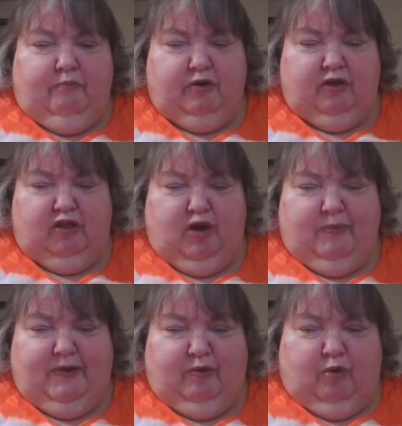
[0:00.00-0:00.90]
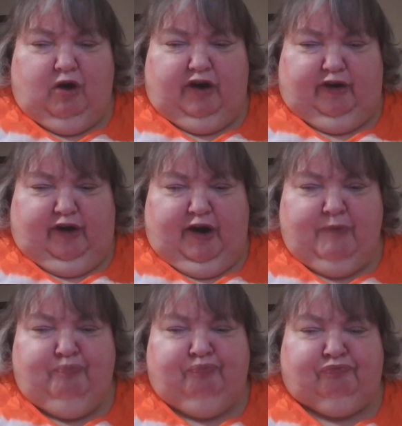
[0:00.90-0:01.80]
Put a little bit of water
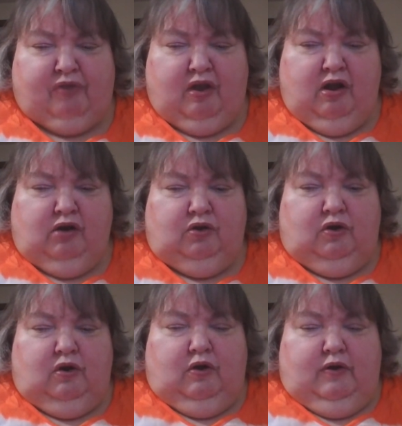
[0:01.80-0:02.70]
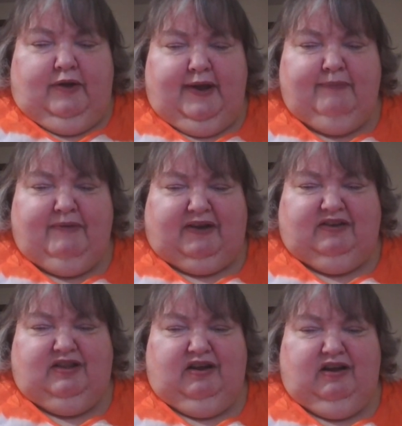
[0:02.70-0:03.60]
and
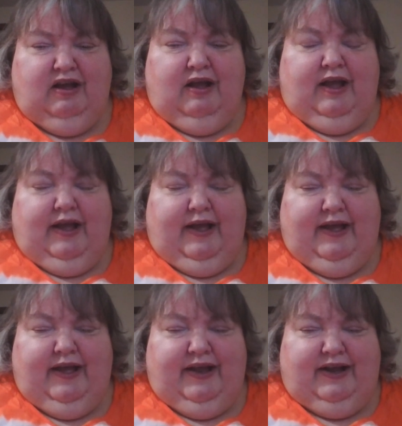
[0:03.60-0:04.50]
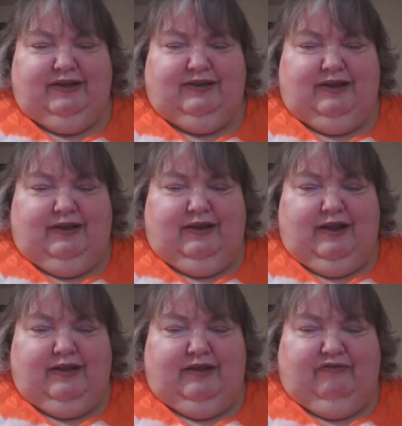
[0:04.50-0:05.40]
mix the eggs
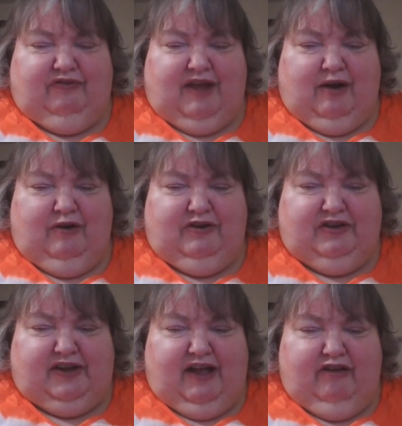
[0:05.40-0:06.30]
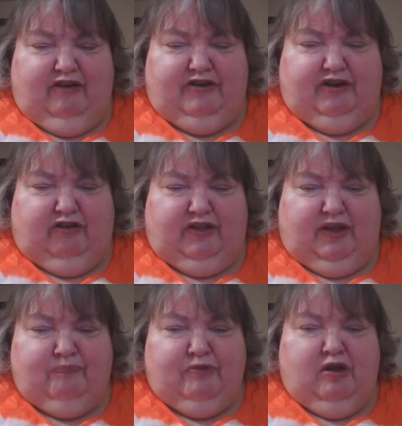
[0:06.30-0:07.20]
and the flour together till
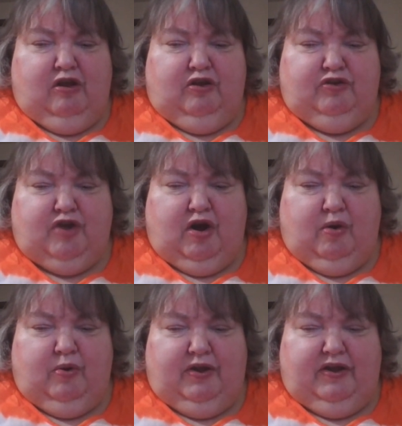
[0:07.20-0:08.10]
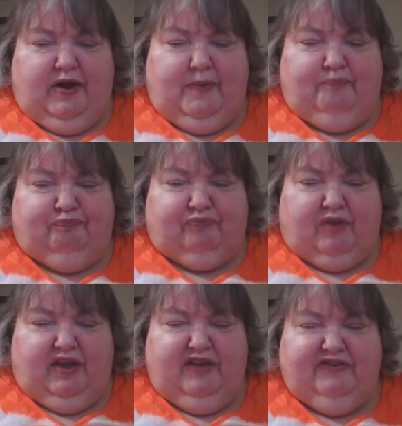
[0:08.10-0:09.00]
the dough
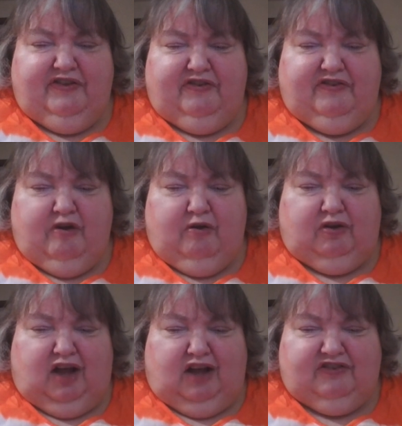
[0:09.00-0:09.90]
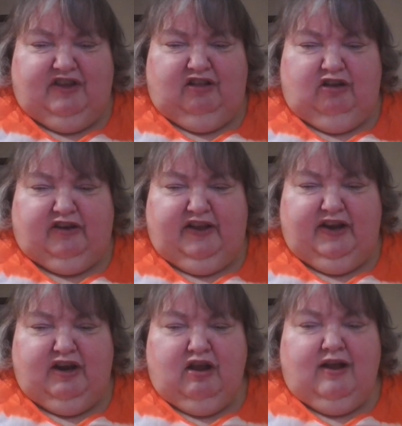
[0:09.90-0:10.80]
isn't so glossy
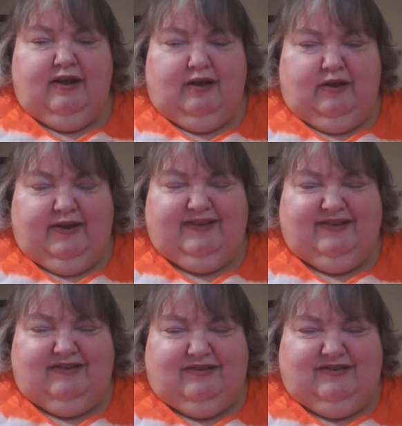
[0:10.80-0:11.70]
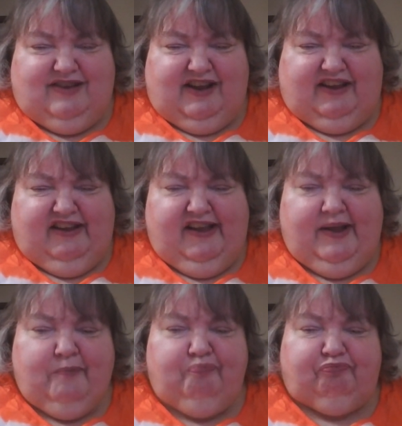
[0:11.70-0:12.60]
looking, isn't
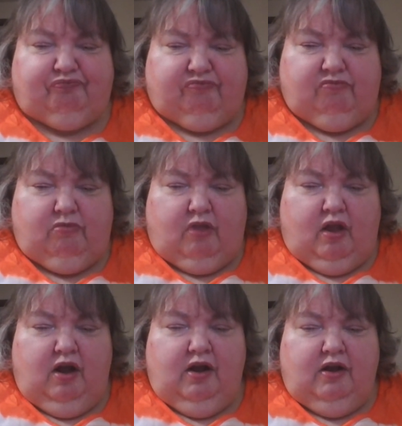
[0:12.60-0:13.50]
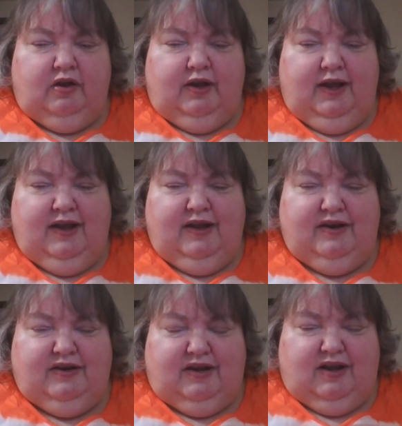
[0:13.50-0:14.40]
sticky, and